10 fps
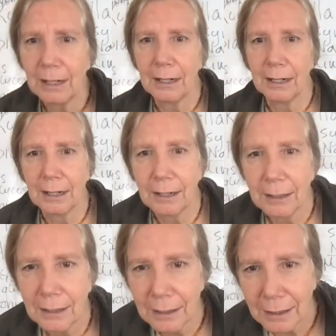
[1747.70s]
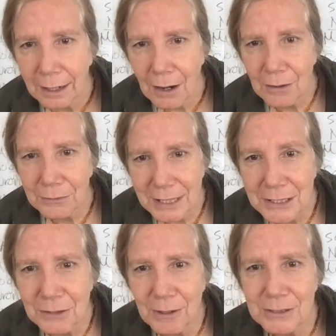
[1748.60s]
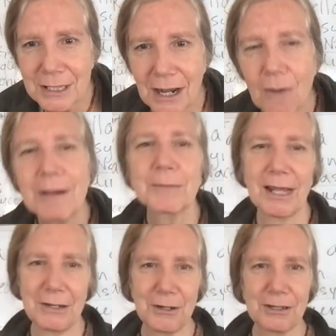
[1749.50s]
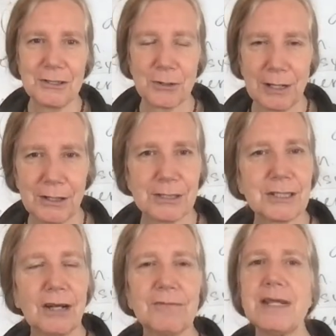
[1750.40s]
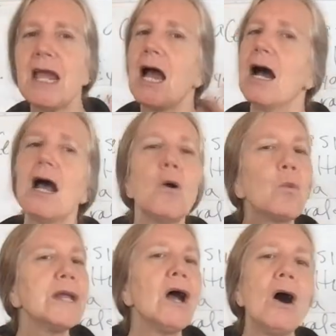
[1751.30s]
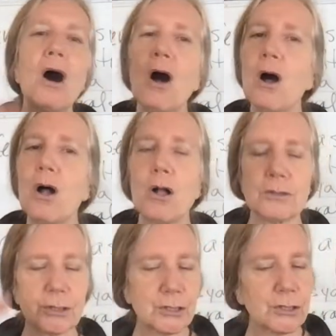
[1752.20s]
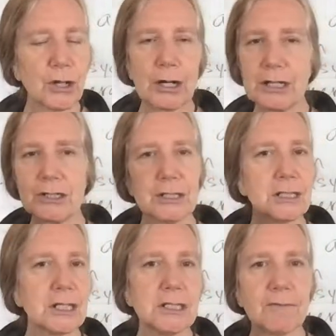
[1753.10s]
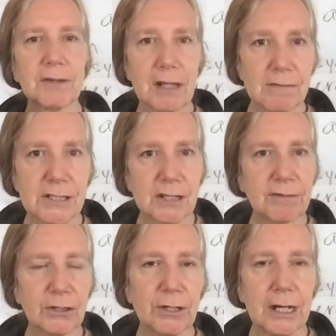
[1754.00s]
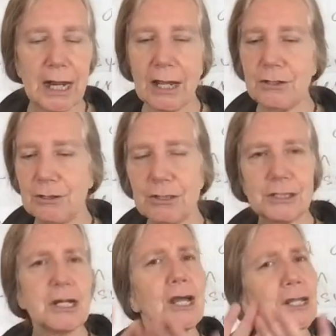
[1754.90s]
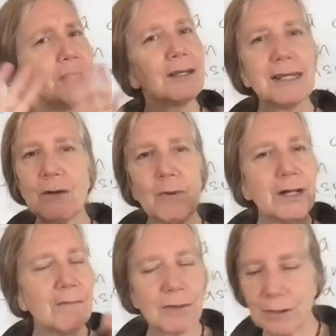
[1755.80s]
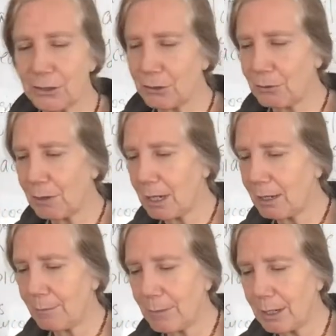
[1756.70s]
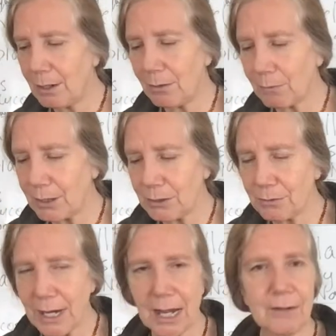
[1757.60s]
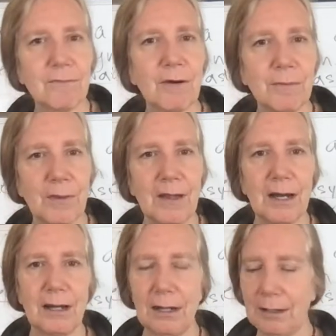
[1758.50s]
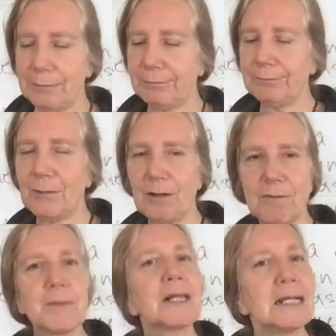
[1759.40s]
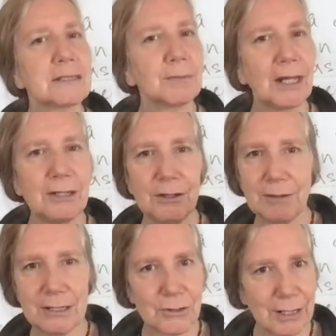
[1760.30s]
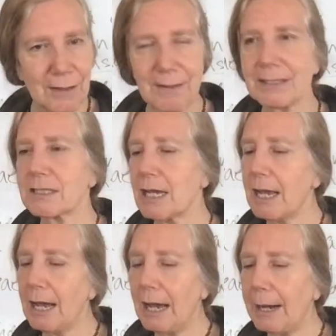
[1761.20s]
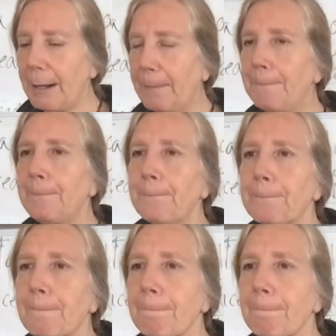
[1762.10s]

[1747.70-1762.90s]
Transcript: uh, Oh, thank you, Rosa. Oh, I'm glad you're enjoying yourself. Yeah, we all start into this at different levels of learning, and you just you get whatever you um, what you can from the um, from the class. I'm glad you enjoyed it. Thanks. Um,